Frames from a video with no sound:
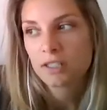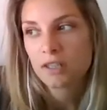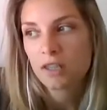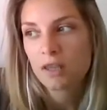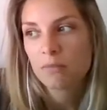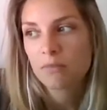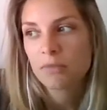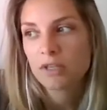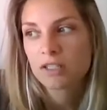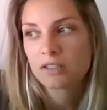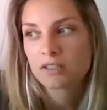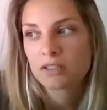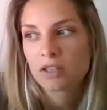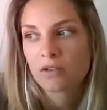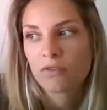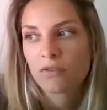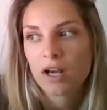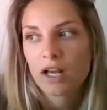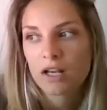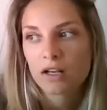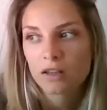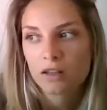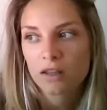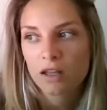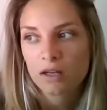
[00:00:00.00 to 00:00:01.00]
them? Because I've
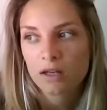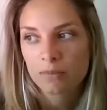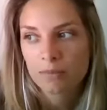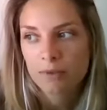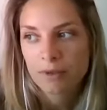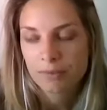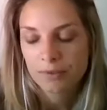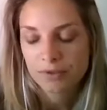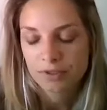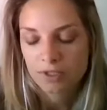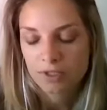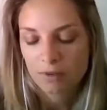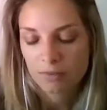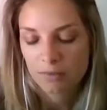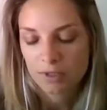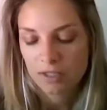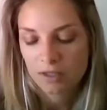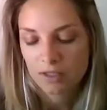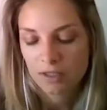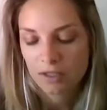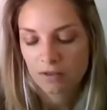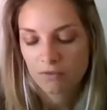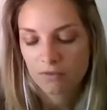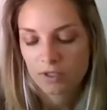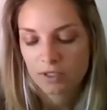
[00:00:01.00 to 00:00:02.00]
had a lot of people tell me
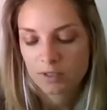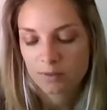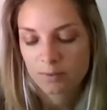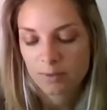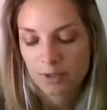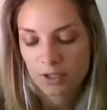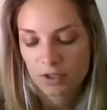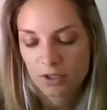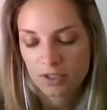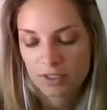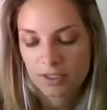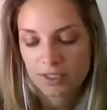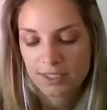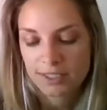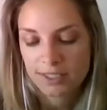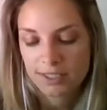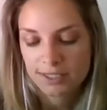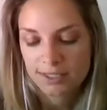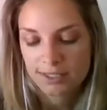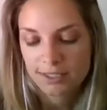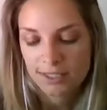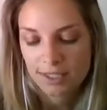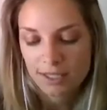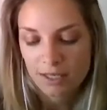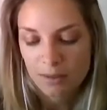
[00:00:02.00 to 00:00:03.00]
they've
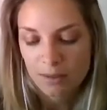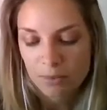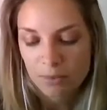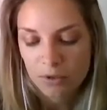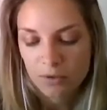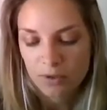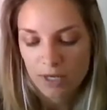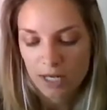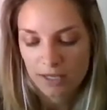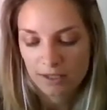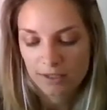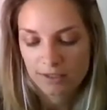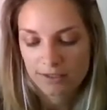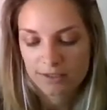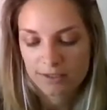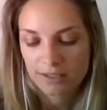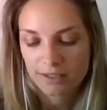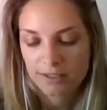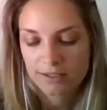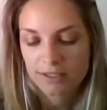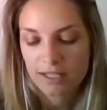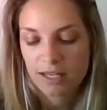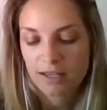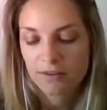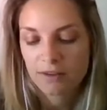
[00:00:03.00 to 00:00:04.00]
experienced sleep
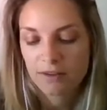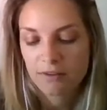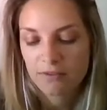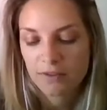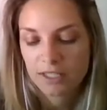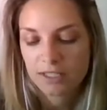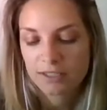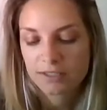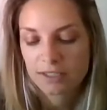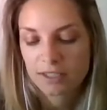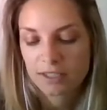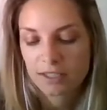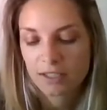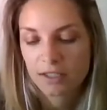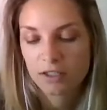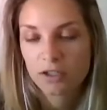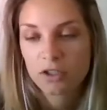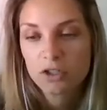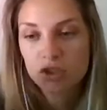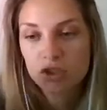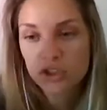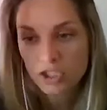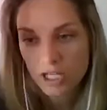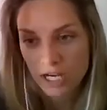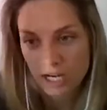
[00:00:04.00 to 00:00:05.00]
paralysis and then they see
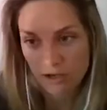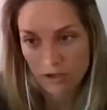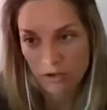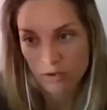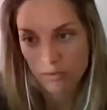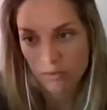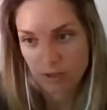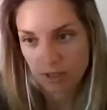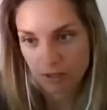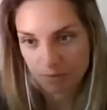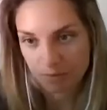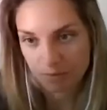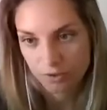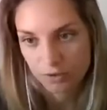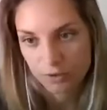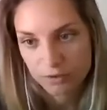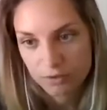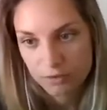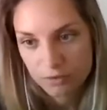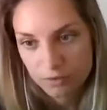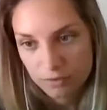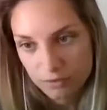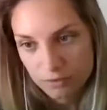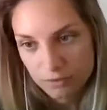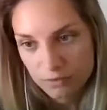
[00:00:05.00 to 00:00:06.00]
shadow people.
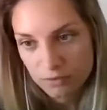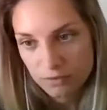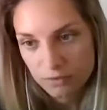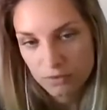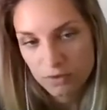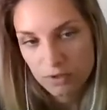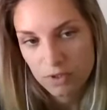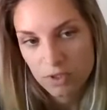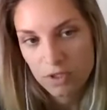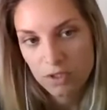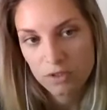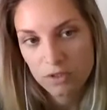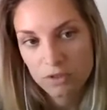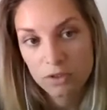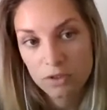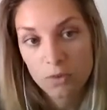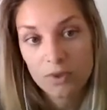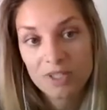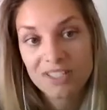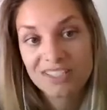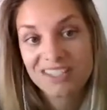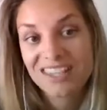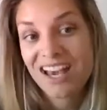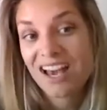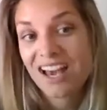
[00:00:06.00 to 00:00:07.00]
So
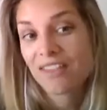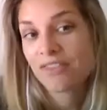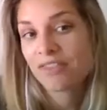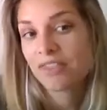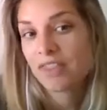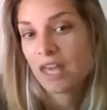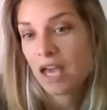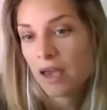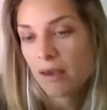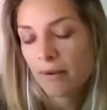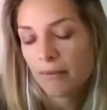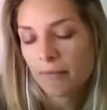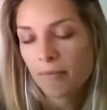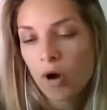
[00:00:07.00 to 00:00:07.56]
is that them?